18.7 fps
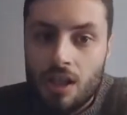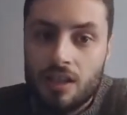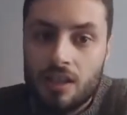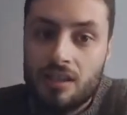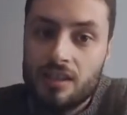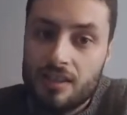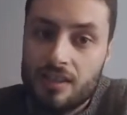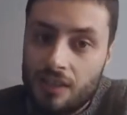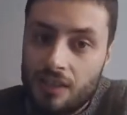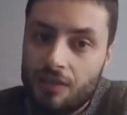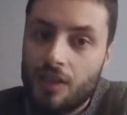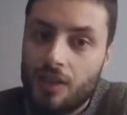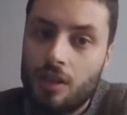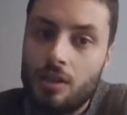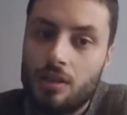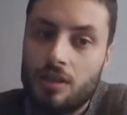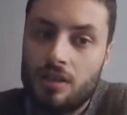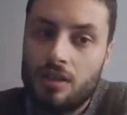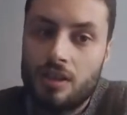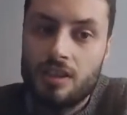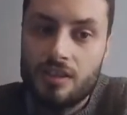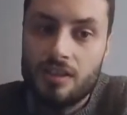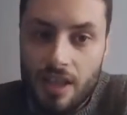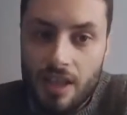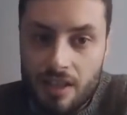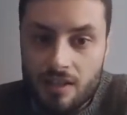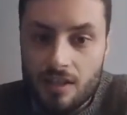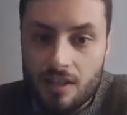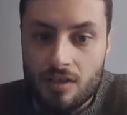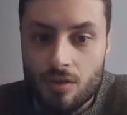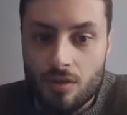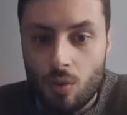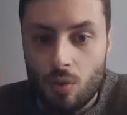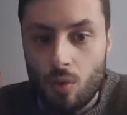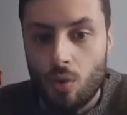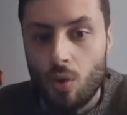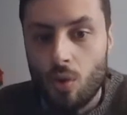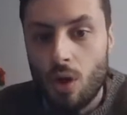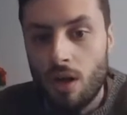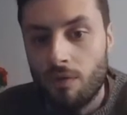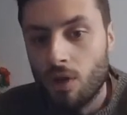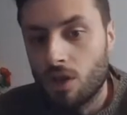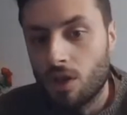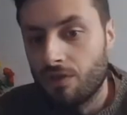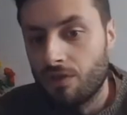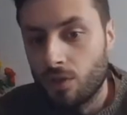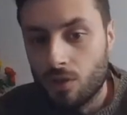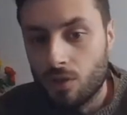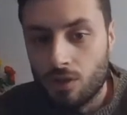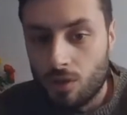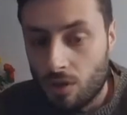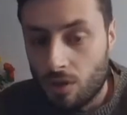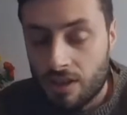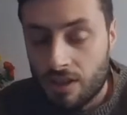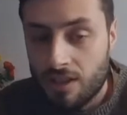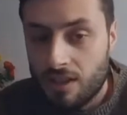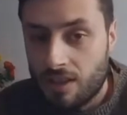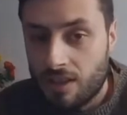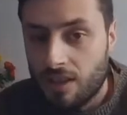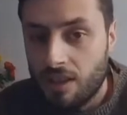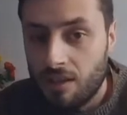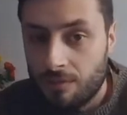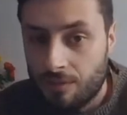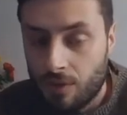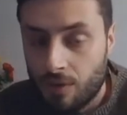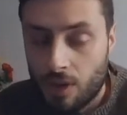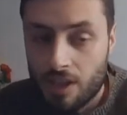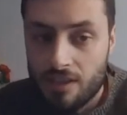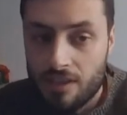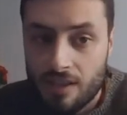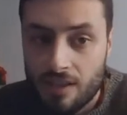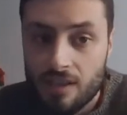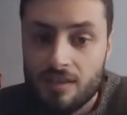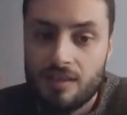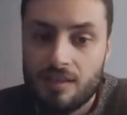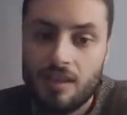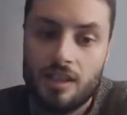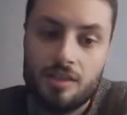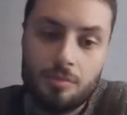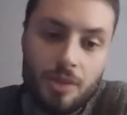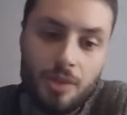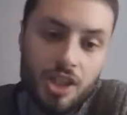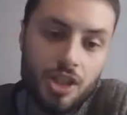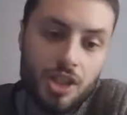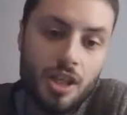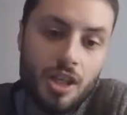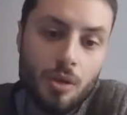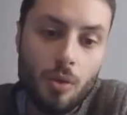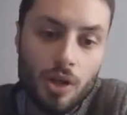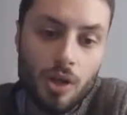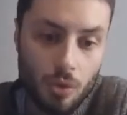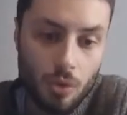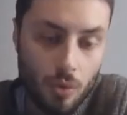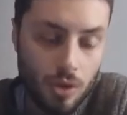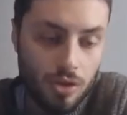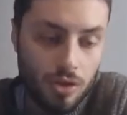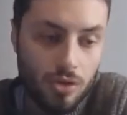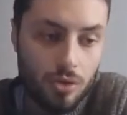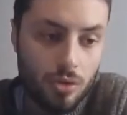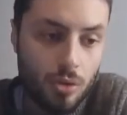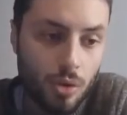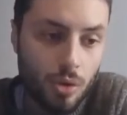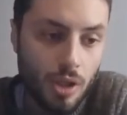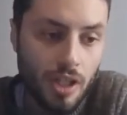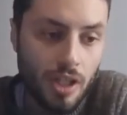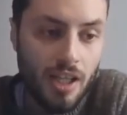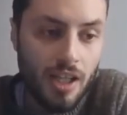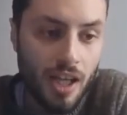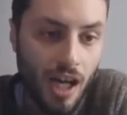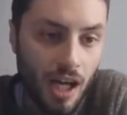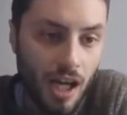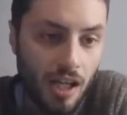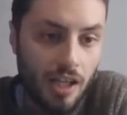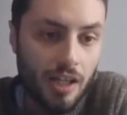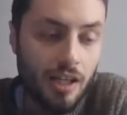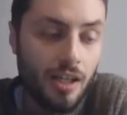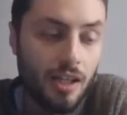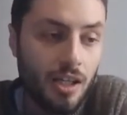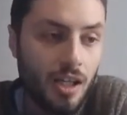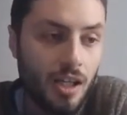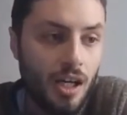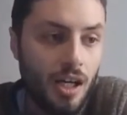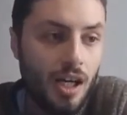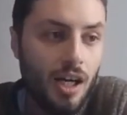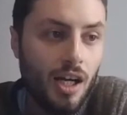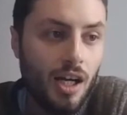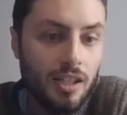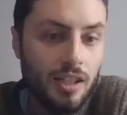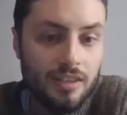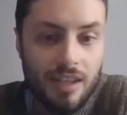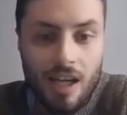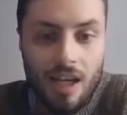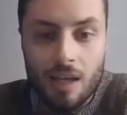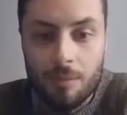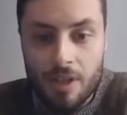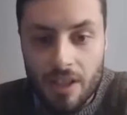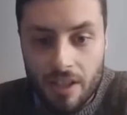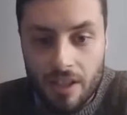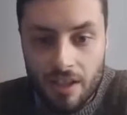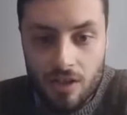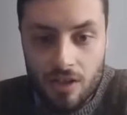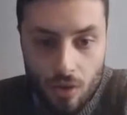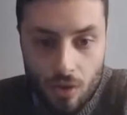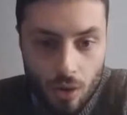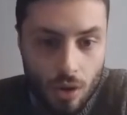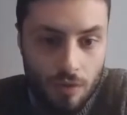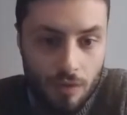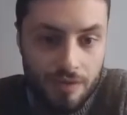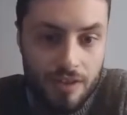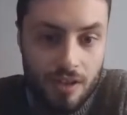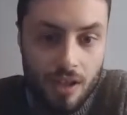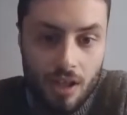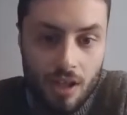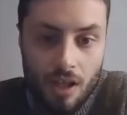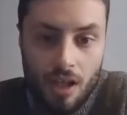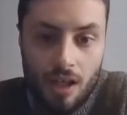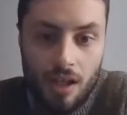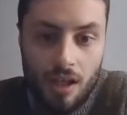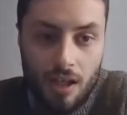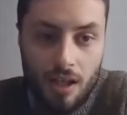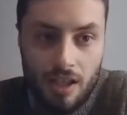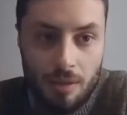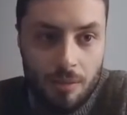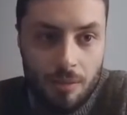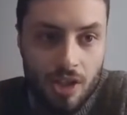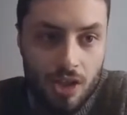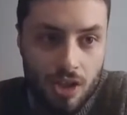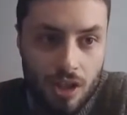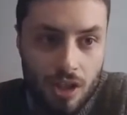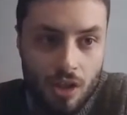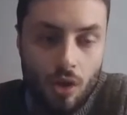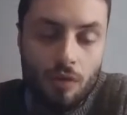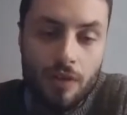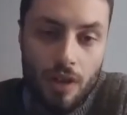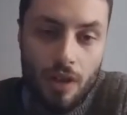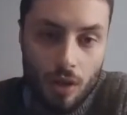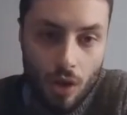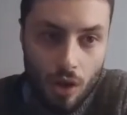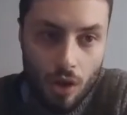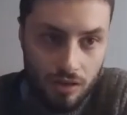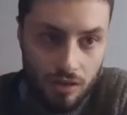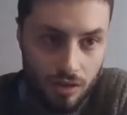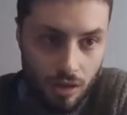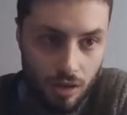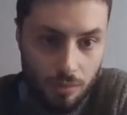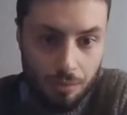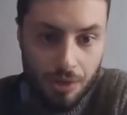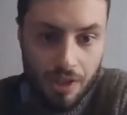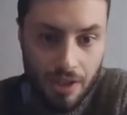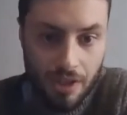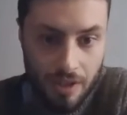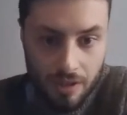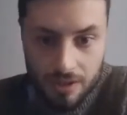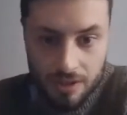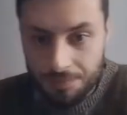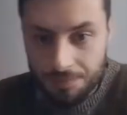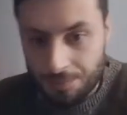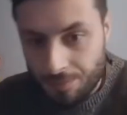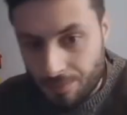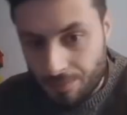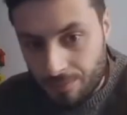it is difficult in these cases to avoid phototoxicity, for instance, especially when you want to do really high timely result imaging over long-term periods.